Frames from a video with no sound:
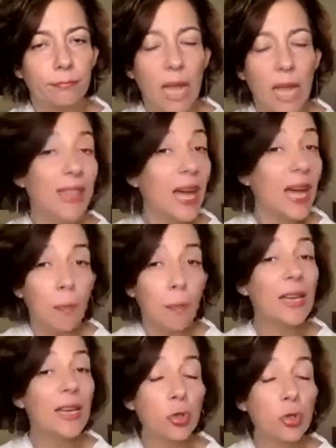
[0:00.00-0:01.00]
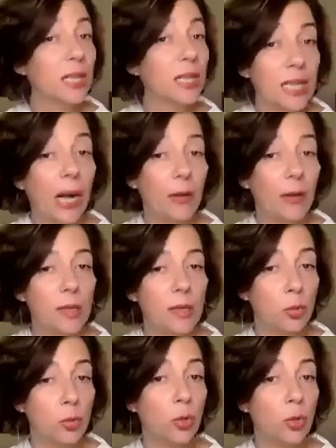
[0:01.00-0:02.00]
And that applies to
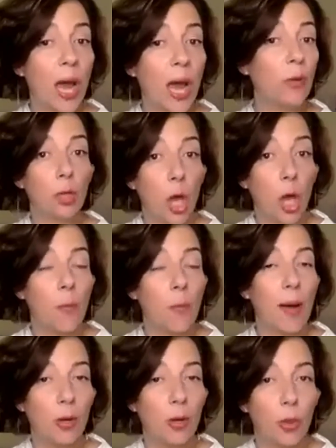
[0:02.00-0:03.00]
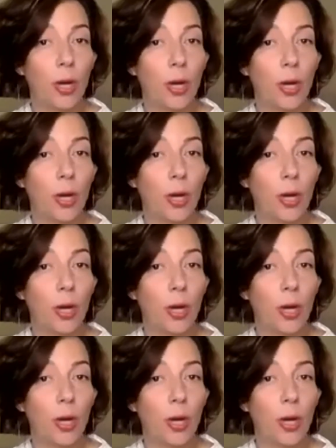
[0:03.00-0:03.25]
sectarianism too. I read a lot about Northern